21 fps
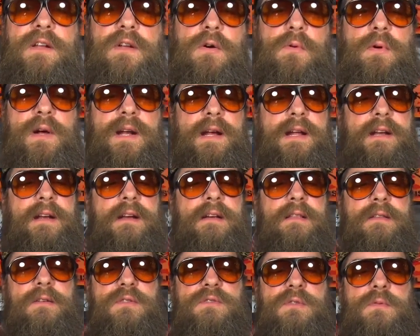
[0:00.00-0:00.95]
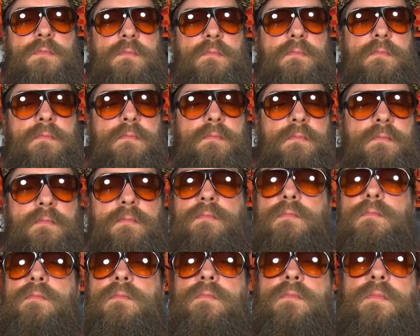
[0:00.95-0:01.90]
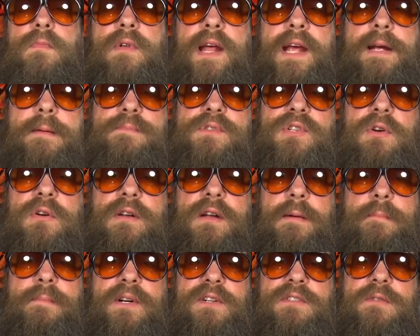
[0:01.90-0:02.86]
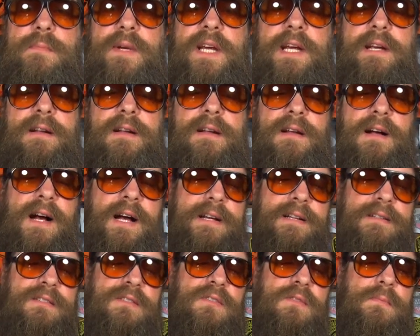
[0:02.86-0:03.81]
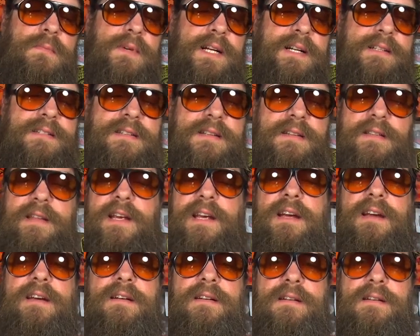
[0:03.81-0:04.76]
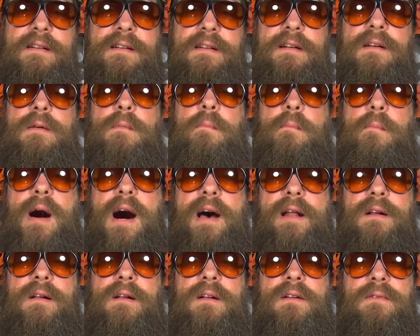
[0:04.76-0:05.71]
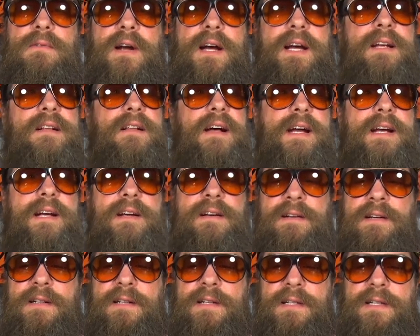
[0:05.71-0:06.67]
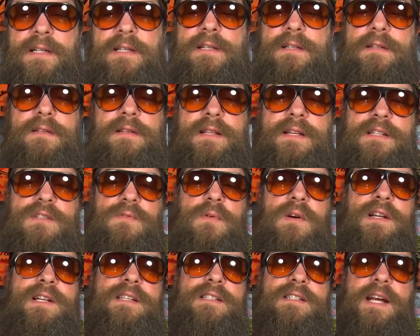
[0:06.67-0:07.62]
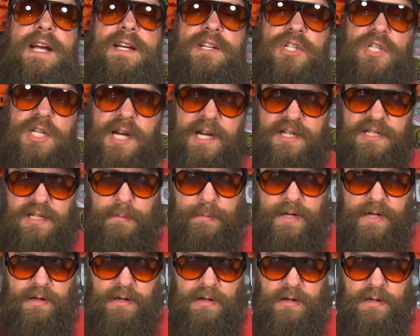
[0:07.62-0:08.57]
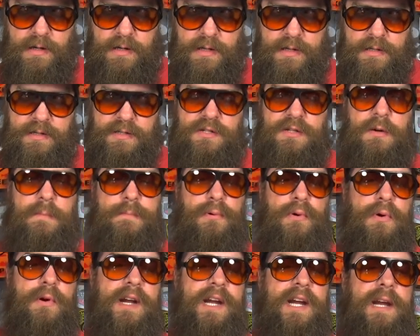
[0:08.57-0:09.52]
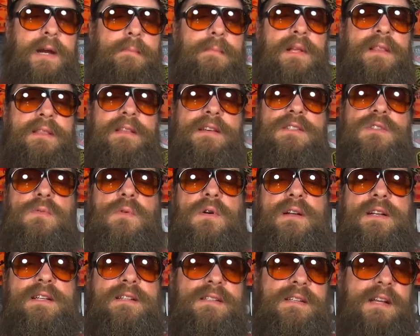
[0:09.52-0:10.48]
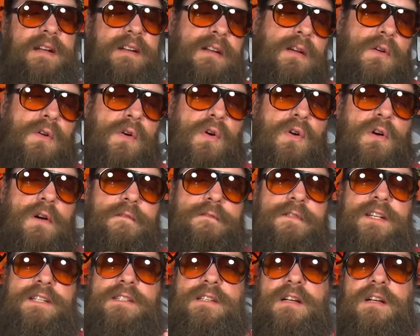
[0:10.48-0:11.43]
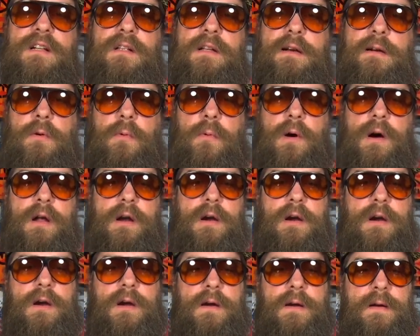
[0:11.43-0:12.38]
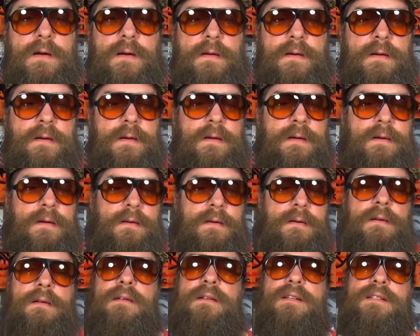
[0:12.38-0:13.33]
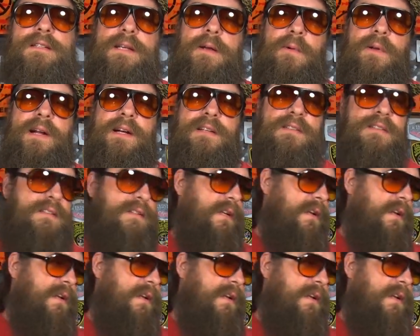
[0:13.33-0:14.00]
know what any of those names or numbers mean. I assume it's the model, right? Like this one is a Shakespeare Supreme. This one is an Orvis Clearwater. Let's see what else is